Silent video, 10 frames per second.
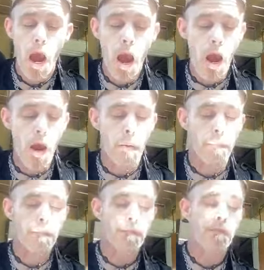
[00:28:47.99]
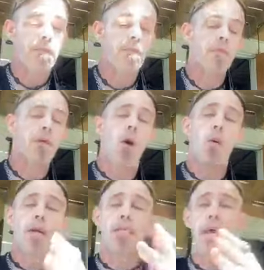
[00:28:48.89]
Um, so I
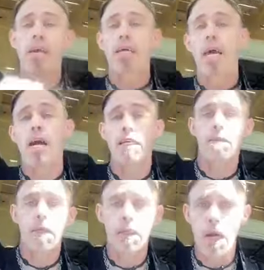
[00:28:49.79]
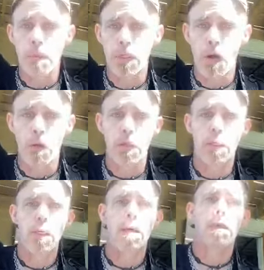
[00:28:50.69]
want to dedicate this episode of
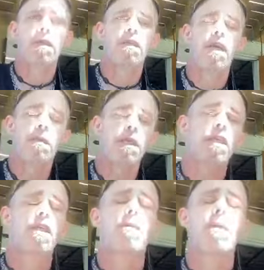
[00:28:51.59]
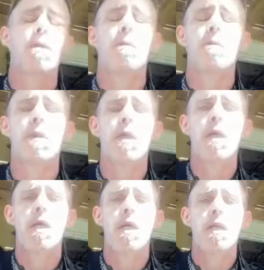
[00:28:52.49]
the team in Demons Tea Room
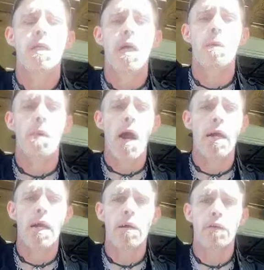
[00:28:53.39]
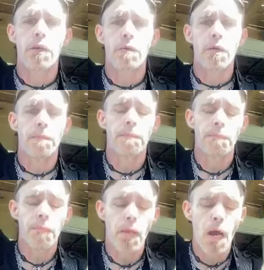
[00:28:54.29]
to Brian Hell Jr.
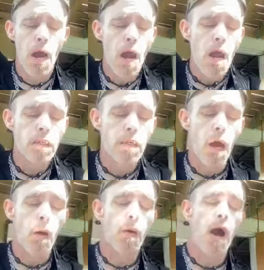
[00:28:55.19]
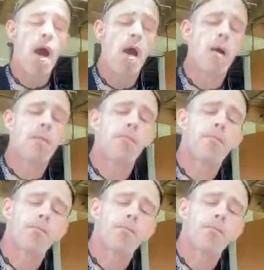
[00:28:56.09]
So, um,